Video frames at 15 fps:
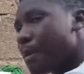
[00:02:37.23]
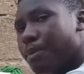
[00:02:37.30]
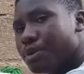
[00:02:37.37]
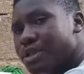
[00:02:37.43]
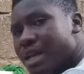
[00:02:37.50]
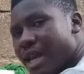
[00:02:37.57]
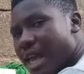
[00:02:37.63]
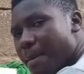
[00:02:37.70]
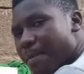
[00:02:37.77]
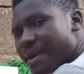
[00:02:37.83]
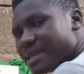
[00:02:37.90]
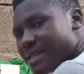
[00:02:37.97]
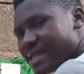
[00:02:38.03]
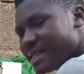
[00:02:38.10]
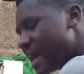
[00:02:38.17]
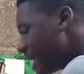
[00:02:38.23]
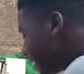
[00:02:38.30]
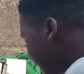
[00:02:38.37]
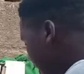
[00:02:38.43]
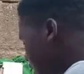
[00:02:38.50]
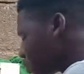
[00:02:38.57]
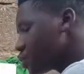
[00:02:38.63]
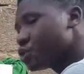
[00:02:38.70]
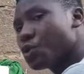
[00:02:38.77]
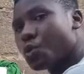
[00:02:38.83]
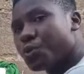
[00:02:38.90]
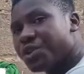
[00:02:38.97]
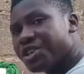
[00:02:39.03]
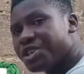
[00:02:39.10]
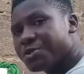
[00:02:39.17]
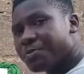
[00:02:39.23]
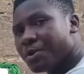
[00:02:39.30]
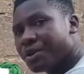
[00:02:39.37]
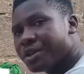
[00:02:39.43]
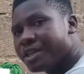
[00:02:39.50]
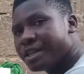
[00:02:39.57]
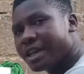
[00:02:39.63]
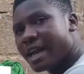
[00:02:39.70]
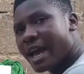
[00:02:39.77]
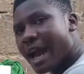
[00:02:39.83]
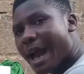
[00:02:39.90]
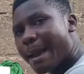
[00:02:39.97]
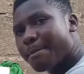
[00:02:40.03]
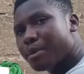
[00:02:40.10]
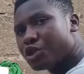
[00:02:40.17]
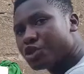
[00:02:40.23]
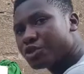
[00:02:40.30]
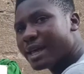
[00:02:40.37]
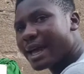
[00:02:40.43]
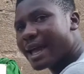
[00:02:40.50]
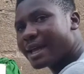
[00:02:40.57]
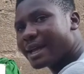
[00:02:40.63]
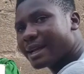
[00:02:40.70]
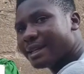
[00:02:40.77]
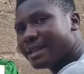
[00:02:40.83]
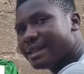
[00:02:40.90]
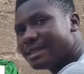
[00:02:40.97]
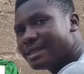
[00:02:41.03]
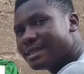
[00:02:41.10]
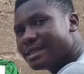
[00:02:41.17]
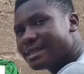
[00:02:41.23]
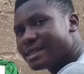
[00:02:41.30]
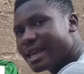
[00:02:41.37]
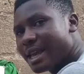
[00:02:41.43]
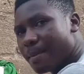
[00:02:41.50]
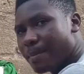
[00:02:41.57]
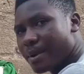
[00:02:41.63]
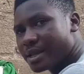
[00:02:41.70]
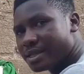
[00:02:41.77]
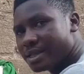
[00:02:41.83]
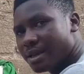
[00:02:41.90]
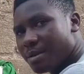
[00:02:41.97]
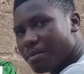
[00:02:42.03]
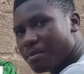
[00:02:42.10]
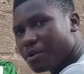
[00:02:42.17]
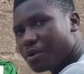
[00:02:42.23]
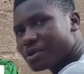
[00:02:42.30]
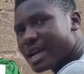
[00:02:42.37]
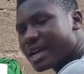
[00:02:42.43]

a carpet inside the house. So this morning I make sure that I clean this carpet, because I